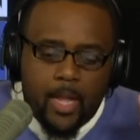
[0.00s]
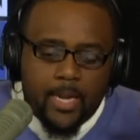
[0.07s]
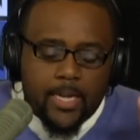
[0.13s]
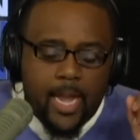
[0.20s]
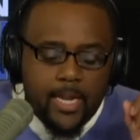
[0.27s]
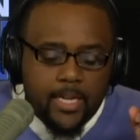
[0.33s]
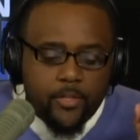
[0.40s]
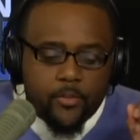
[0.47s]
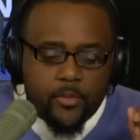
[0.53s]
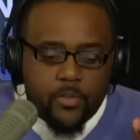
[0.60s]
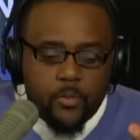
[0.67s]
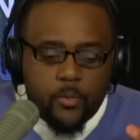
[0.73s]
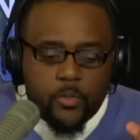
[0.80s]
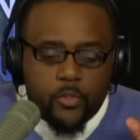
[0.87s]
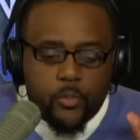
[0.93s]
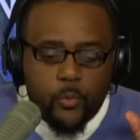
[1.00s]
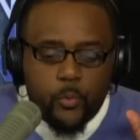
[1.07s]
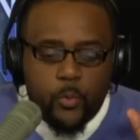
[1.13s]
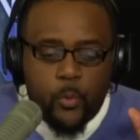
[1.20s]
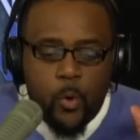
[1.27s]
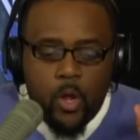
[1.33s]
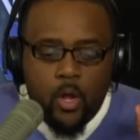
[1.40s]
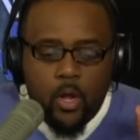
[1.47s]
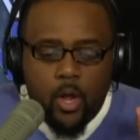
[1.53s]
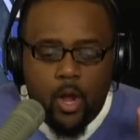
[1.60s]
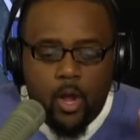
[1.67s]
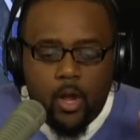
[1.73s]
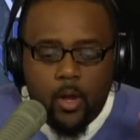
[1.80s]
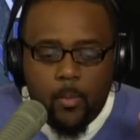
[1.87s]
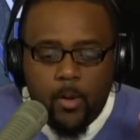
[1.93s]
I got introduced to
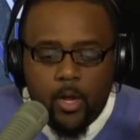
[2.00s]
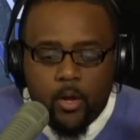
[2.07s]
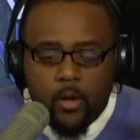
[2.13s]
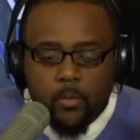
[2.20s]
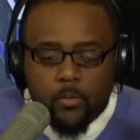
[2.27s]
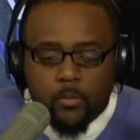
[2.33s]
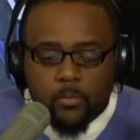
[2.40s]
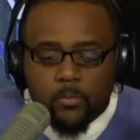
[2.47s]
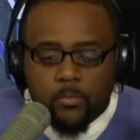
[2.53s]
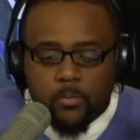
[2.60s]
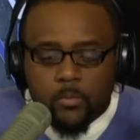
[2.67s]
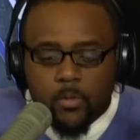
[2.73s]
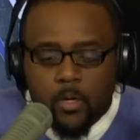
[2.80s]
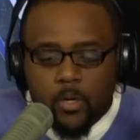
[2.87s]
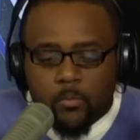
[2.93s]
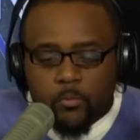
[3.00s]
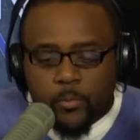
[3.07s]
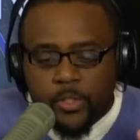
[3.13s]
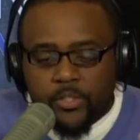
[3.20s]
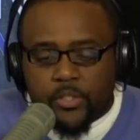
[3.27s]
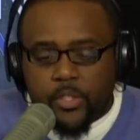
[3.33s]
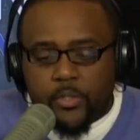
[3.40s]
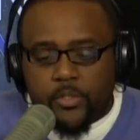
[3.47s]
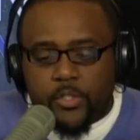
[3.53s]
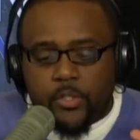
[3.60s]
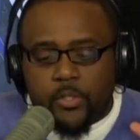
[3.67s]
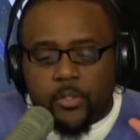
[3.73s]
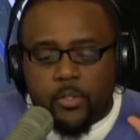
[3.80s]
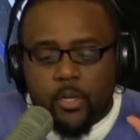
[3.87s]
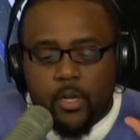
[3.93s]
uh, a, a,
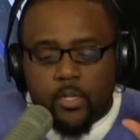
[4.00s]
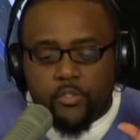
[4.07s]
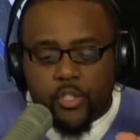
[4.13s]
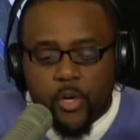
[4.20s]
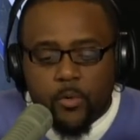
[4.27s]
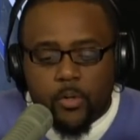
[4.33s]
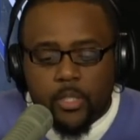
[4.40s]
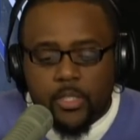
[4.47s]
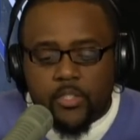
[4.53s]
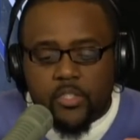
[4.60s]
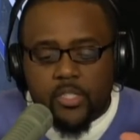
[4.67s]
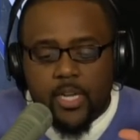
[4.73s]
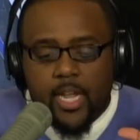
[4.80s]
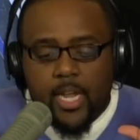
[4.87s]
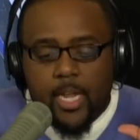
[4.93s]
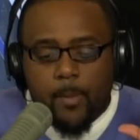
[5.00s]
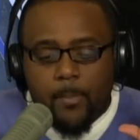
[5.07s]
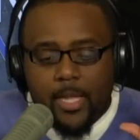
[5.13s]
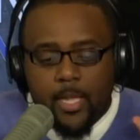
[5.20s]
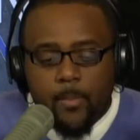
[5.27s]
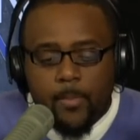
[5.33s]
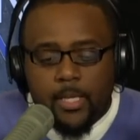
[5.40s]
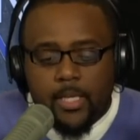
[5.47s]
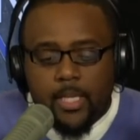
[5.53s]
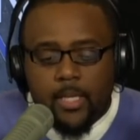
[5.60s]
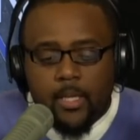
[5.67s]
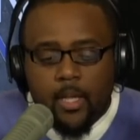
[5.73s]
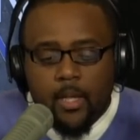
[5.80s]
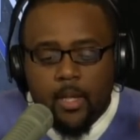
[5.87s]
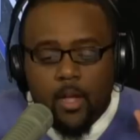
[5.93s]
researcher, a journalist named
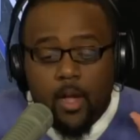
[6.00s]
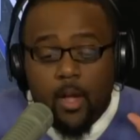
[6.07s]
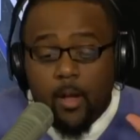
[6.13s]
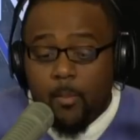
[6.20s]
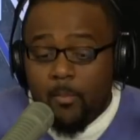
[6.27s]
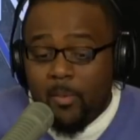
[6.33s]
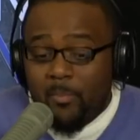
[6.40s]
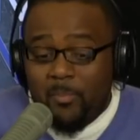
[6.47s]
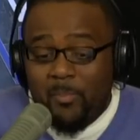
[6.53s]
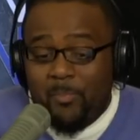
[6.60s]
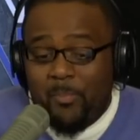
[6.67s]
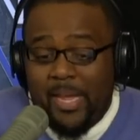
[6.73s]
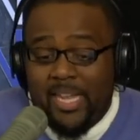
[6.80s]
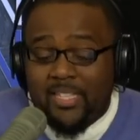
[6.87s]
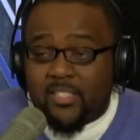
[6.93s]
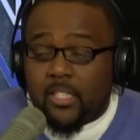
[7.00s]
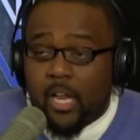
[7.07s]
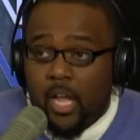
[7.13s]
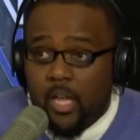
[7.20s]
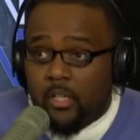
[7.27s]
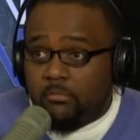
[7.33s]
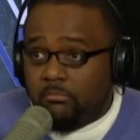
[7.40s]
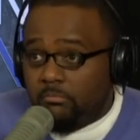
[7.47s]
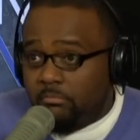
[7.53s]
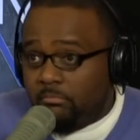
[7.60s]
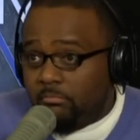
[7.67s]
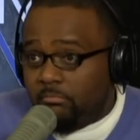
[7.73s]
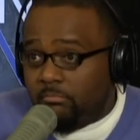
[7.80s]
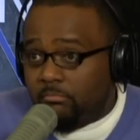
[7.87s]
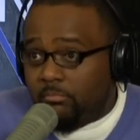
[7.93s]
Emily um, Bazelon.
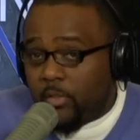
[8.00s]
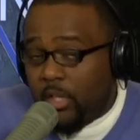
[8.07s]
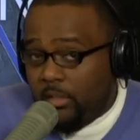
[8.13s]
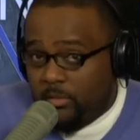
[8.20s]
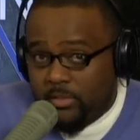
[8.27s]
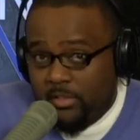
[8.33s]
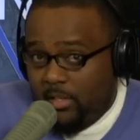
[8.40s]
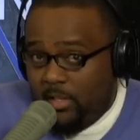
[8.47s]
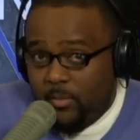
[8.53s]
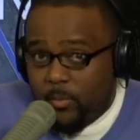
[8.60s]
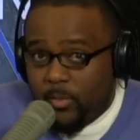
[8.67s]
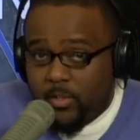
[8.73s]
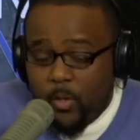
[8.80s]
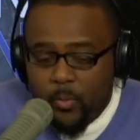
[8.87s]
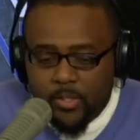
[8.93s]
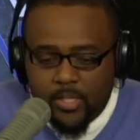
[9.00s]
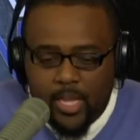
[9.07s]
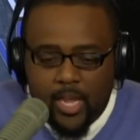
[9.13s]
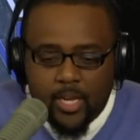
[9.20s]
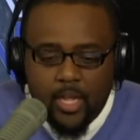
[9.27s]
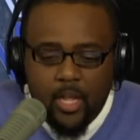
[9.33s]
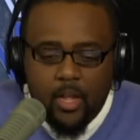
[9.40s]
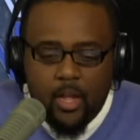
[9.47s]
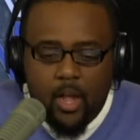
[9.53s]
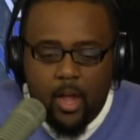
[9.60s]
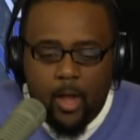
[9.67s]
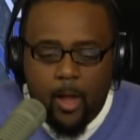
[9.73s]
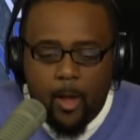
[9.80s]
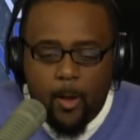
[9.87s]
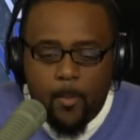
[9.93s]
Close enough. We'll go with that
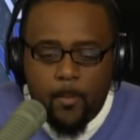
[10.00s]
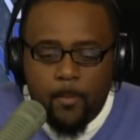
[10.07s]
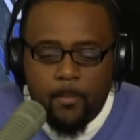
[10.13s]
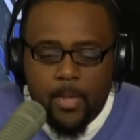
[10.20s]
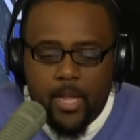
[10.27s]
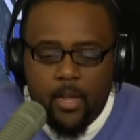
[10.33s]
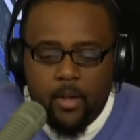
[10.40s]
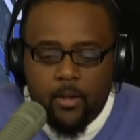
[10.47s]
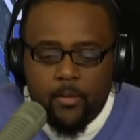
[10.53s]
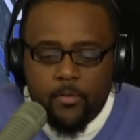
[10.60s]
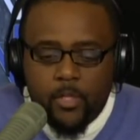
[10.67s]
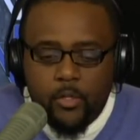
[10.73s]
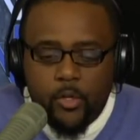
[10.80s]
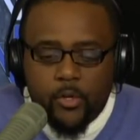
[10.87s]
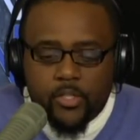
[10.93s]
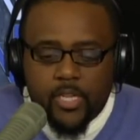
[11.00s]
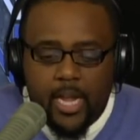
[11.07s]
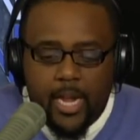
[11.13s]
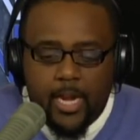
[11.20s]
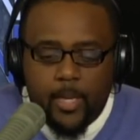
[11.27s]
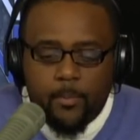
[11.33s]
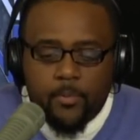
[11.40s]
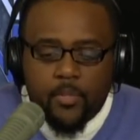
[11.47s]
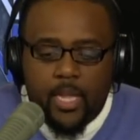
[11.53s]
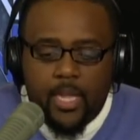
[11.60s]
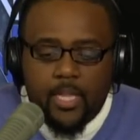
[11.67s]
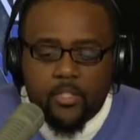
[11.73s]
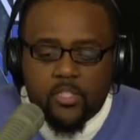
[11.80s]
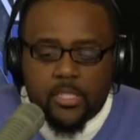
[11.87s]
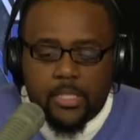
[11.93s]
um, of the New York Times
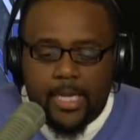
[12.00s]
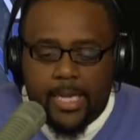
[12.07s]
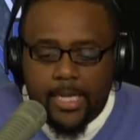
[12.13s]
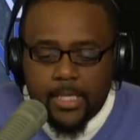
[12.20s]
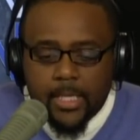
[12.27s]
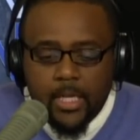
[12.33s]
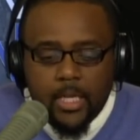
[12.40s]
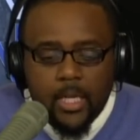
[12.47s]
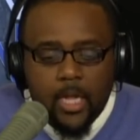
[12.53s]
and Slate.